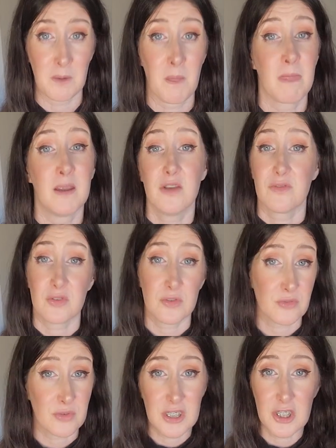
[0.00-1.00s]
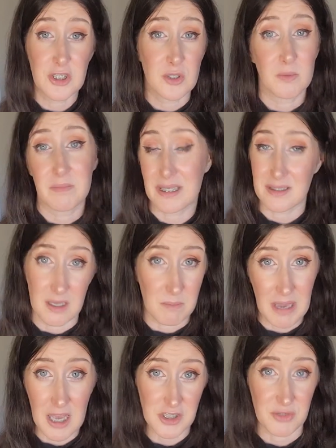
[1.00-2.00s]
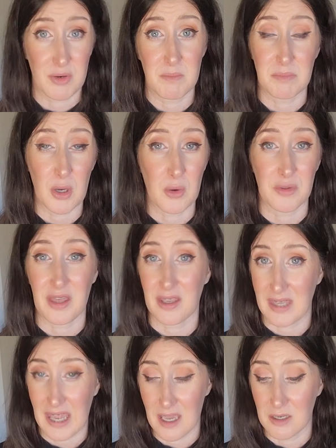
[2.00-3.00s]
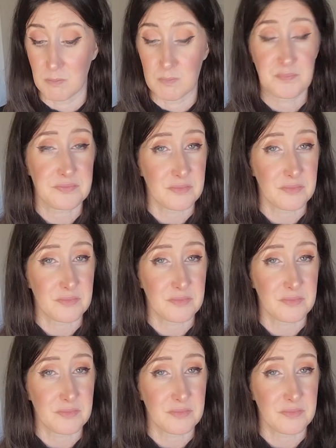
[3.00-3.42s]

Feel free to do mix and match from both. Again,